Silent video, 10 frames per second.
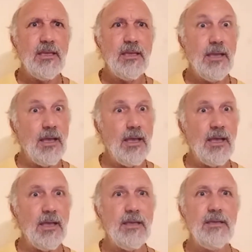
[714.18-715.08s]

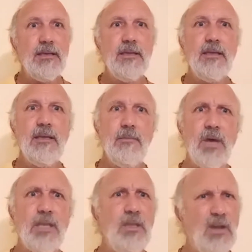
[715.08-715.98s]

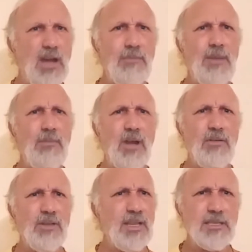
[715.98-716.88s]
But I remember I
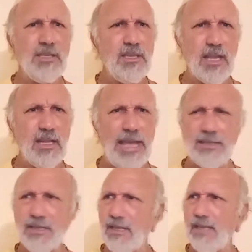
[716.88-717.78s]
would listen to
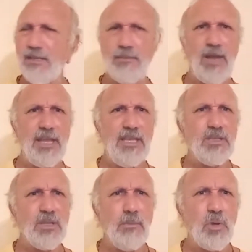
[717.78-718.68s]
class and I said,
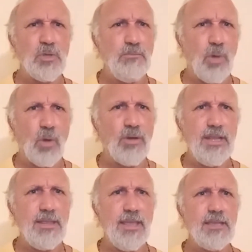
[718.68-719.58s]
these are the most
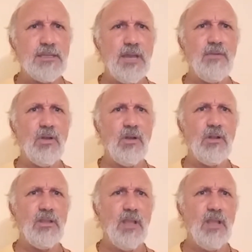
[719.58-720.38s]
boring things I ever heard.